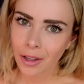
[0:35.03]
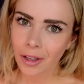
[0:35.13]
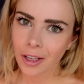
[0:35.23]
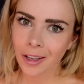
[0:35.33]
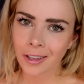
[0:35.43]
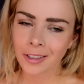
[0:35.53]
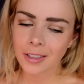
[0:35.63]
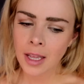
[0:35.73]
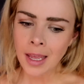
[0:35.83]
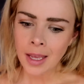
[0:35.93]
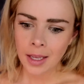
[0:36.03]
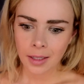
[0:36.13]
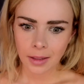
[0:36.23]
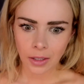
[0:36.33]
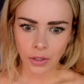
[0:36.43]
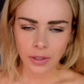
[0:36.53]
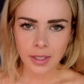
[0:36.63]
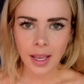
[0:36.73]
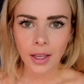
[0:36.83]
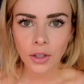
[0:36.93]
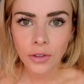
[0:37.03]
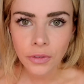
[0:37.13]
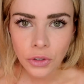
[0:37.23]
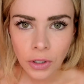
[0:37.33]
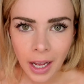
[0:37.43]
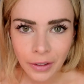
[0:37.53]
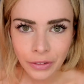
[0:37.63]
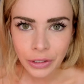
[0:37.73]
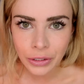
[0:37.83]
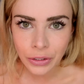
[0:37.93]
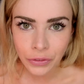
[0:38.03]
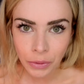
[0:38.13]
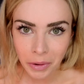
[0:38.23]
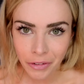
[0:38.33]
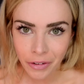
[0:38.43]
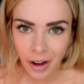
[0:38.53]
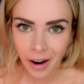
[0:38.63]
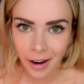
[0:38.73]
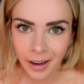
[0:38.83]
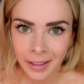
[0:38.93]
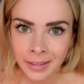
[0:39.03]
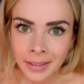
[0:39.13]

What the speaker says: Good. Looks like you've travelled from afar.